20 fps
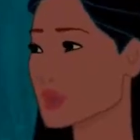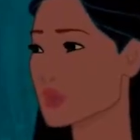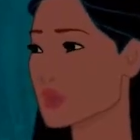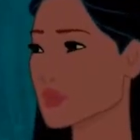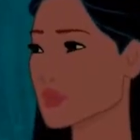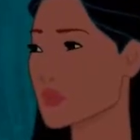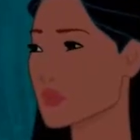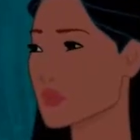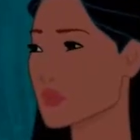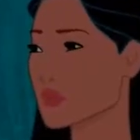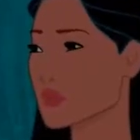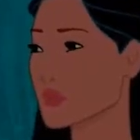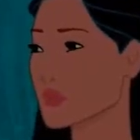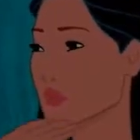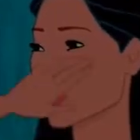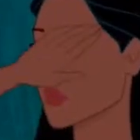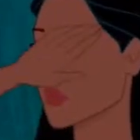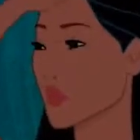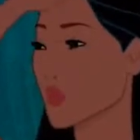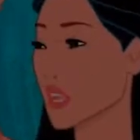He becomes
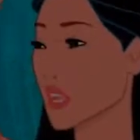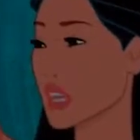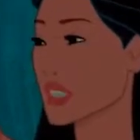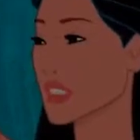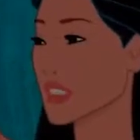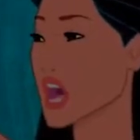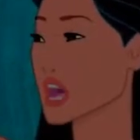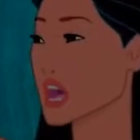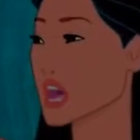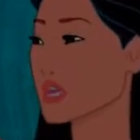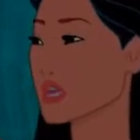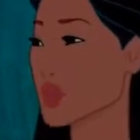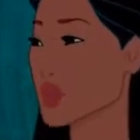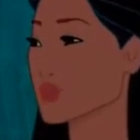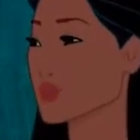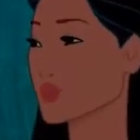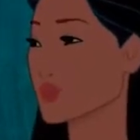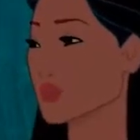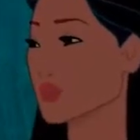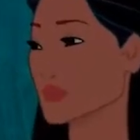willing to learn about
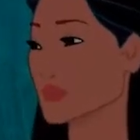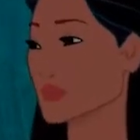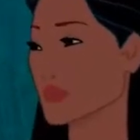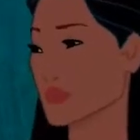her,